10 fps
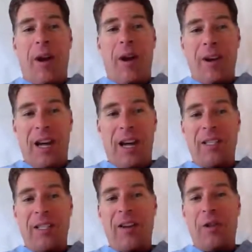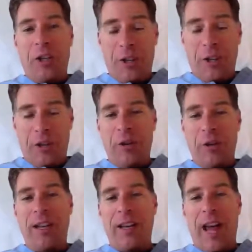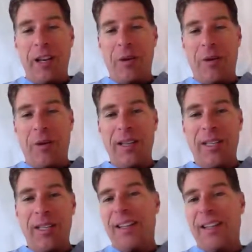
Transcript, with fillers: parasites called children who are attached to us,